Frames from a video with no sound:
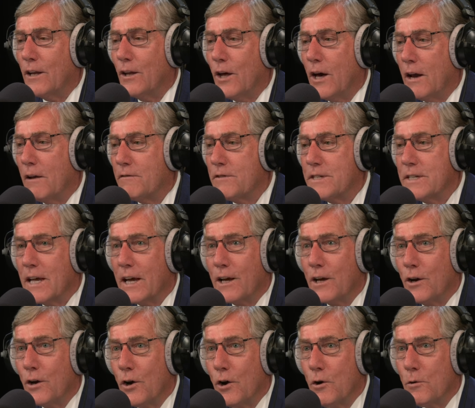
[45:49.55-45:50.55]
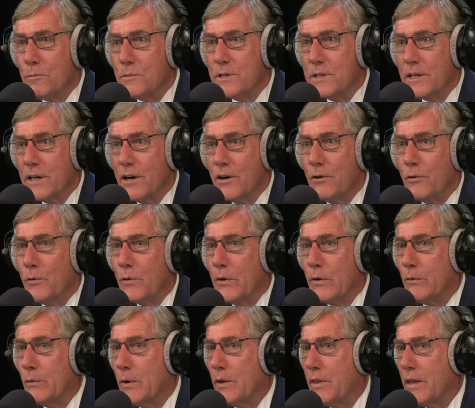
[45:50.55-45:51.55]
a lot of second homes there.
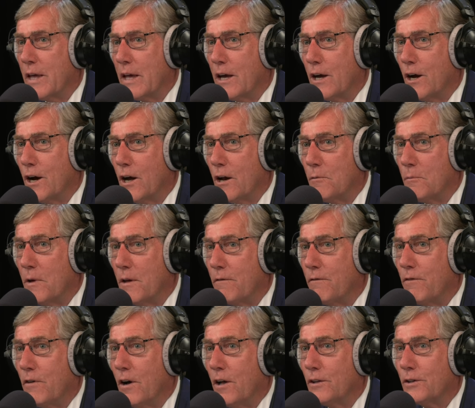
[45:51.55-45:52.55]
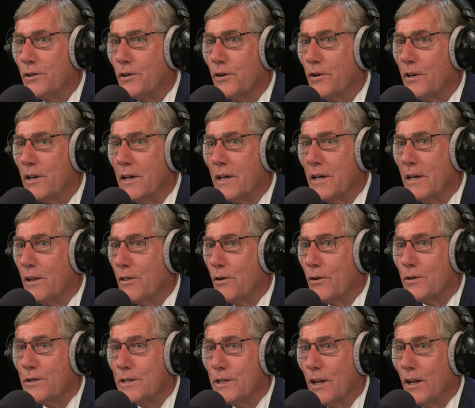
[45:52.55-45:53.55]
When, when the economy faltered,
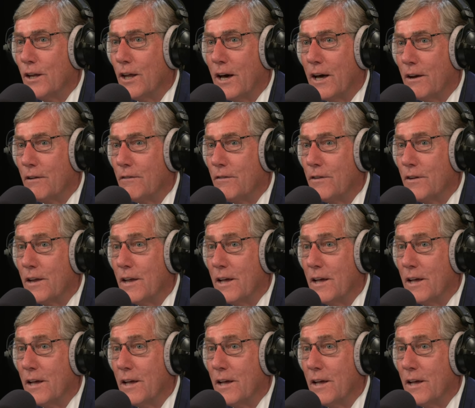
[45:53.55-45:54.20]
there was a lot of